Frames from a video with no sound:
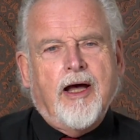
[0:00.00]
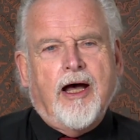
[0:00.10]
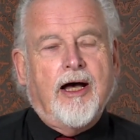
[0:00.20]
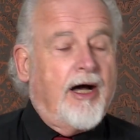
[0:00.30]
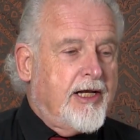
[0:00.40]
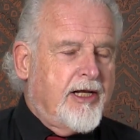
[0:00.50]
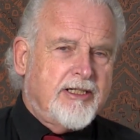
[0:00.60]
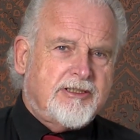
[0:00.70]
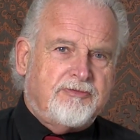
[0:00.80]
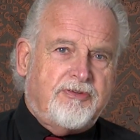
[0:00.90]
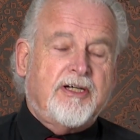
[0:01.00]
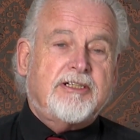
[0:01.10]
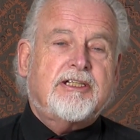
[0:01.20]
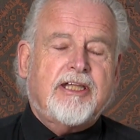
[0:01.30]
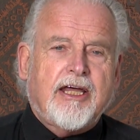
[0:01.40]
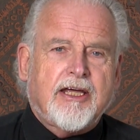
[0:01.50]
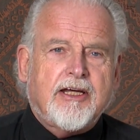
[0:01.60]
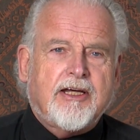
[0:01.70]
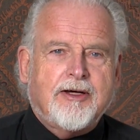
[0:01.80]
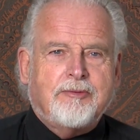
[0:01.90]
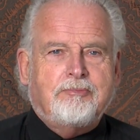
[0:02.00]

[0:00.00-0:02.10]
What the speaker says: I'd like to first thank